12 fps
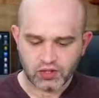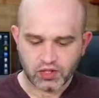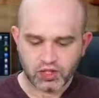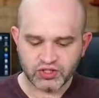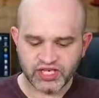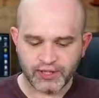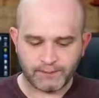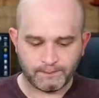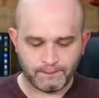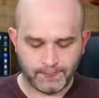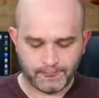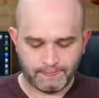Okay,
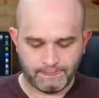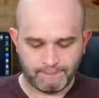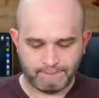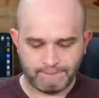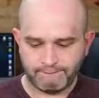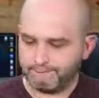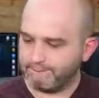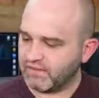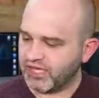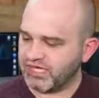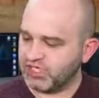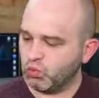
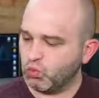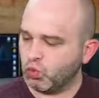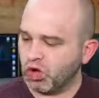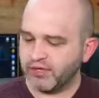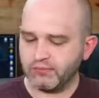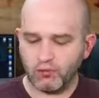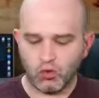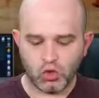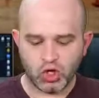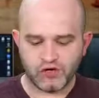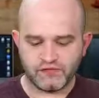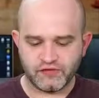I need 1 more
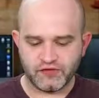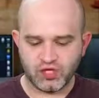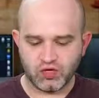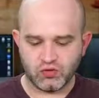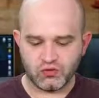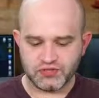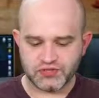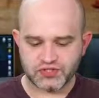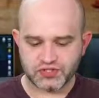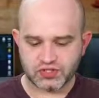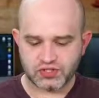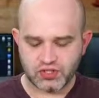of those.
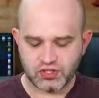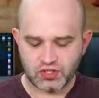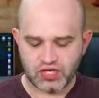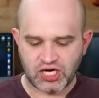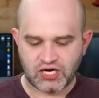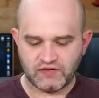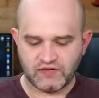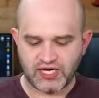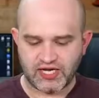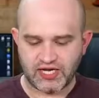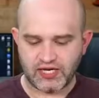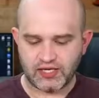I've
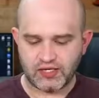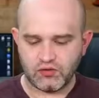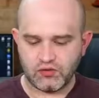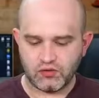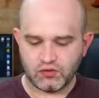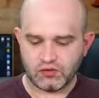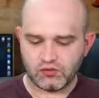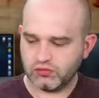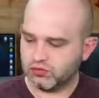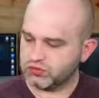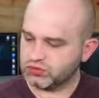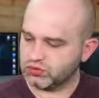got,
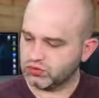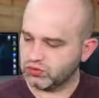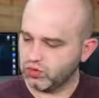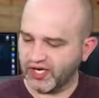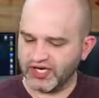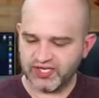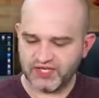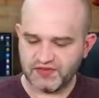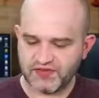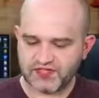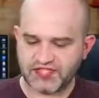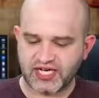ooh, I can get
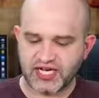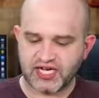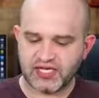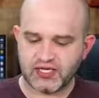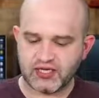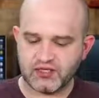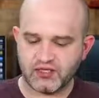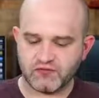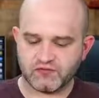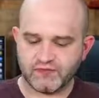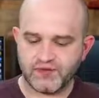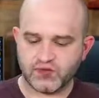this hiking
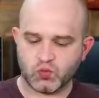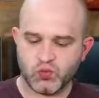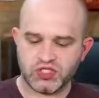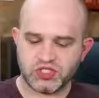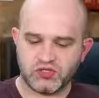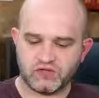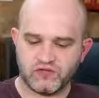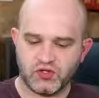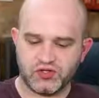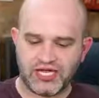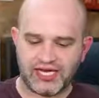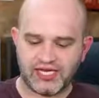from this wishing
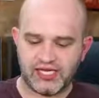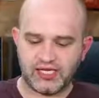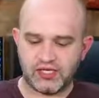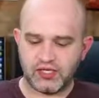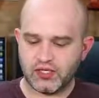field. I need